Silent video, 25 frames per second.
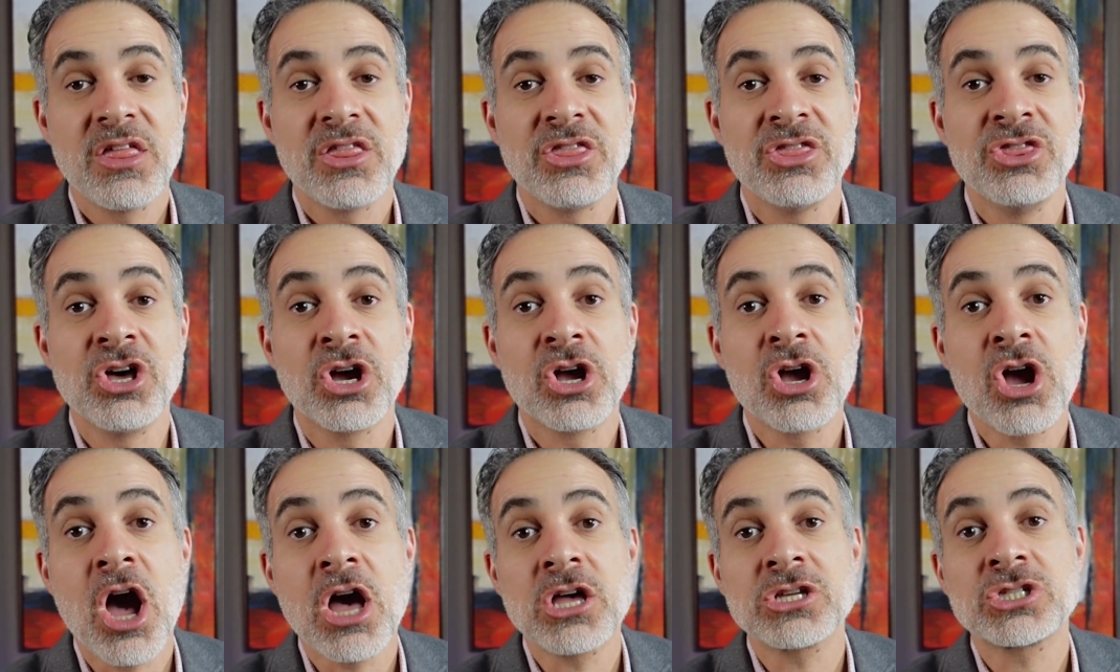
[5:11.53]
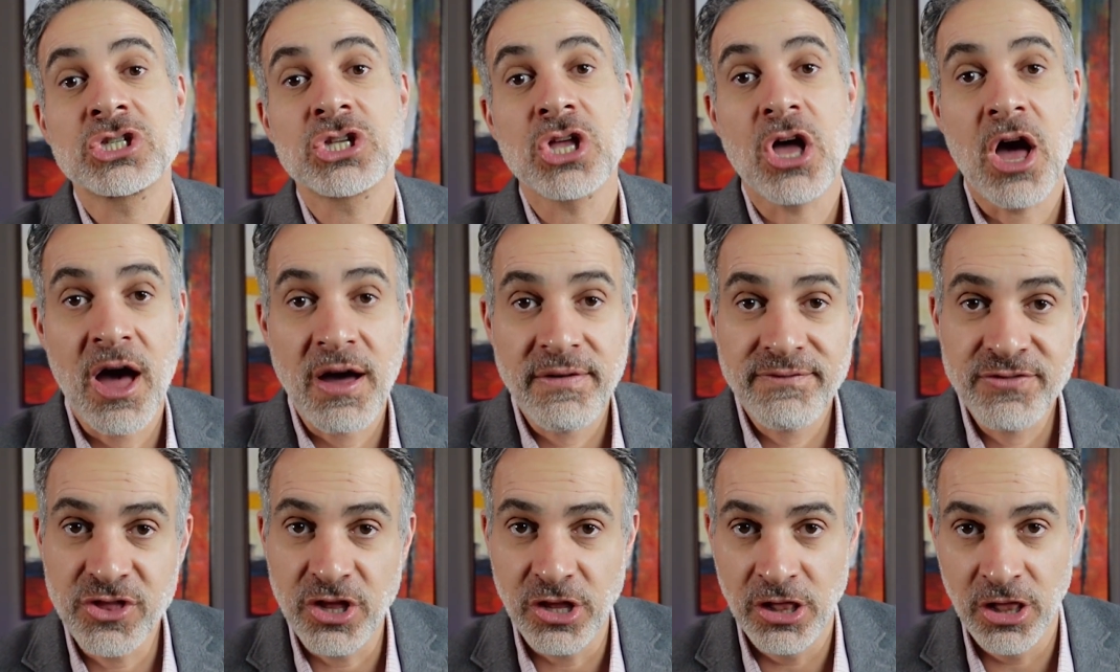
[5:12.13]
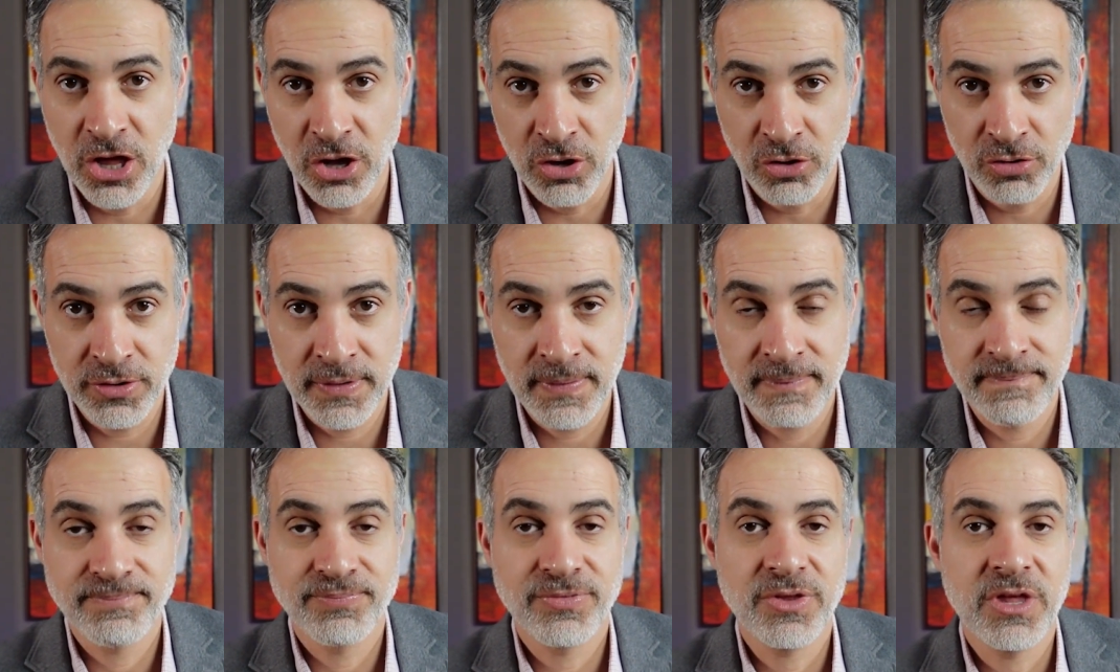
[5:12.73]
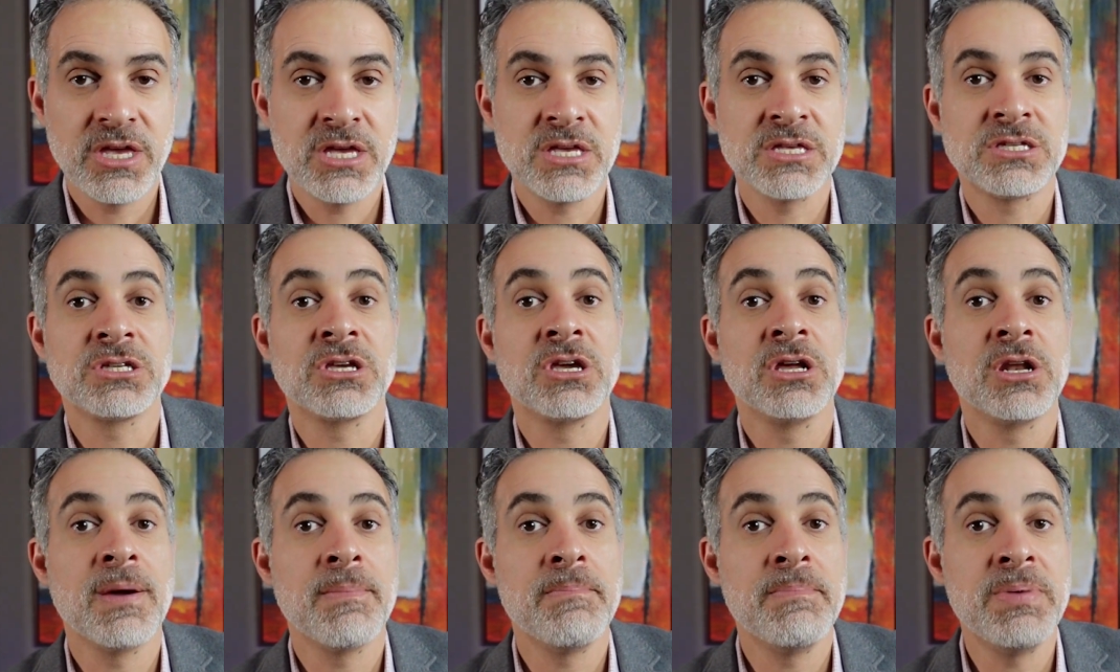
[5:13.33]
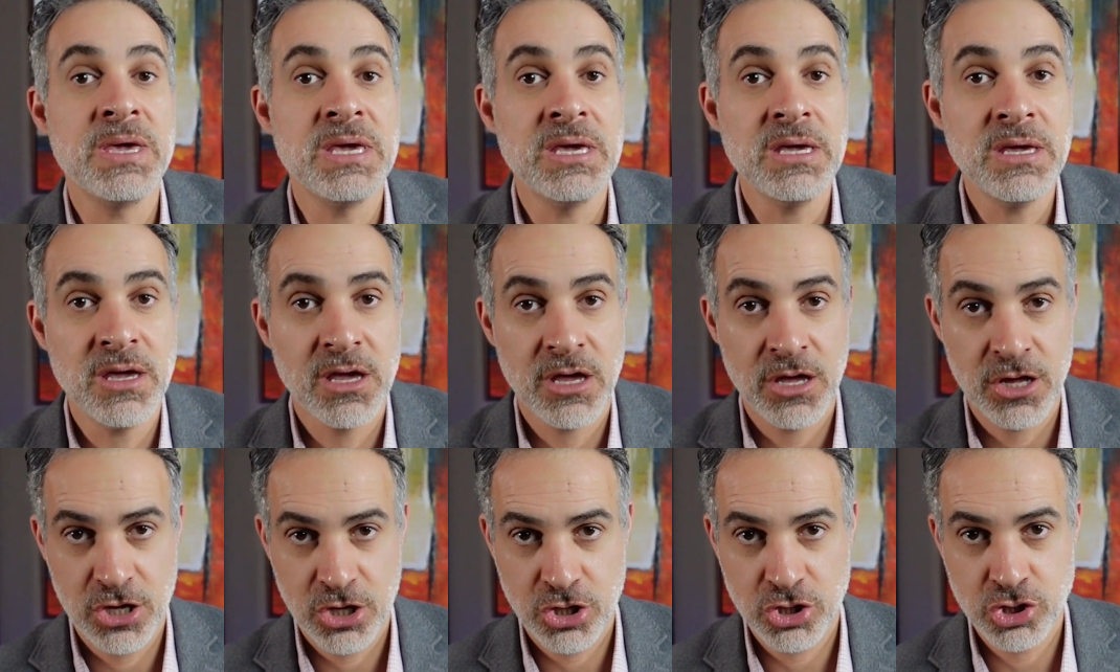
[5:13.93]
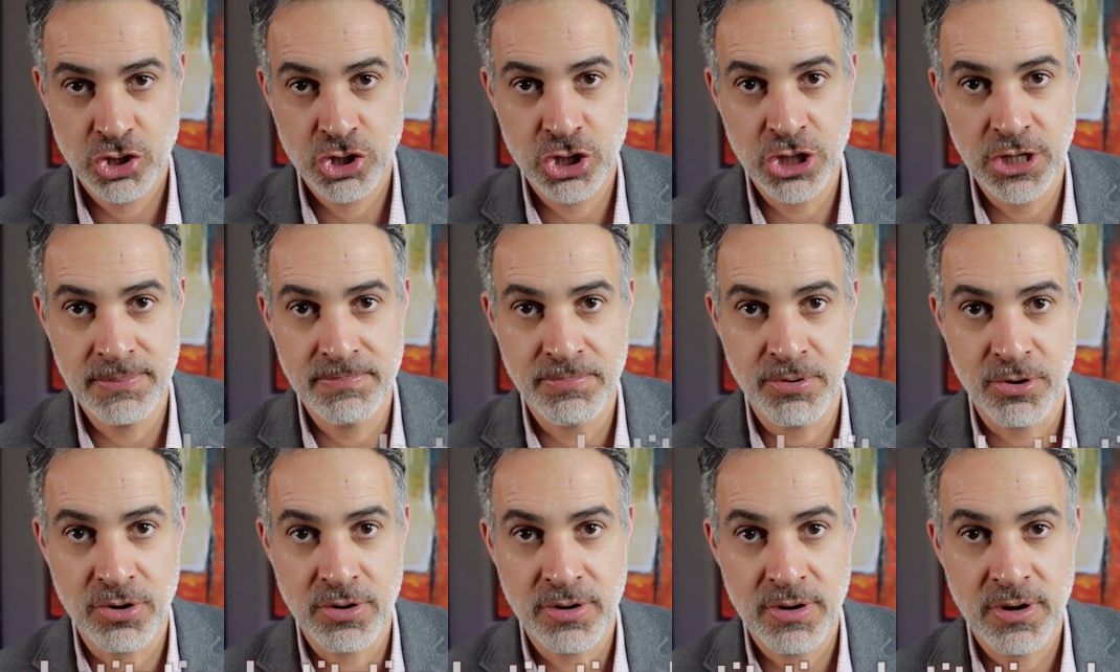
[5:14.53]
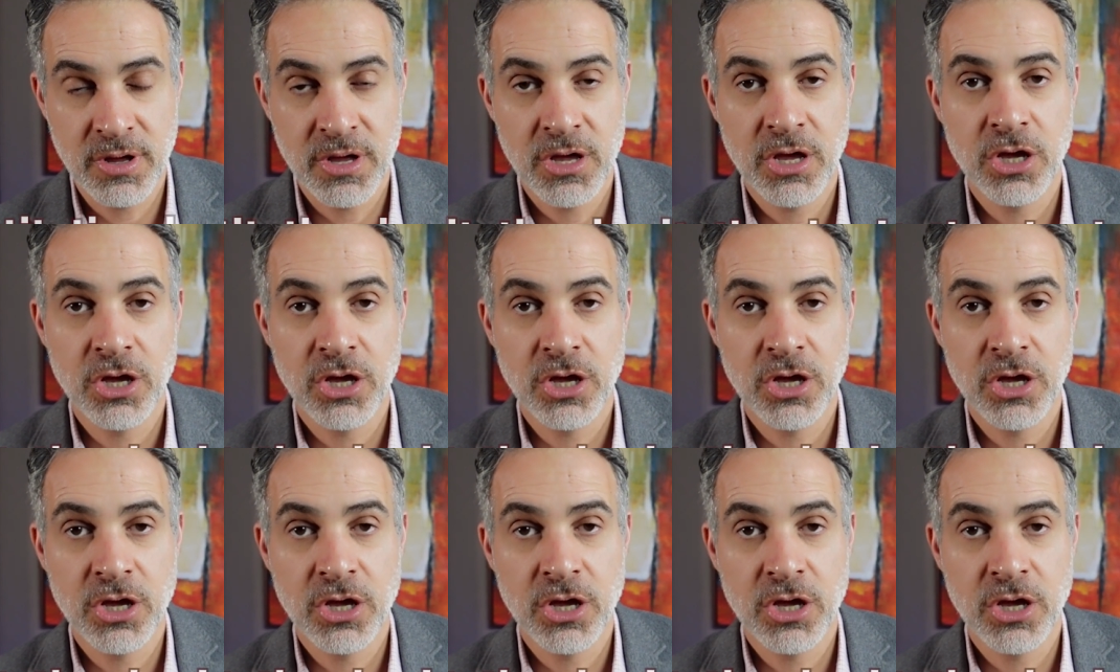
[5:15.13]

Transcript: the cost of the loan is going to be cheaper.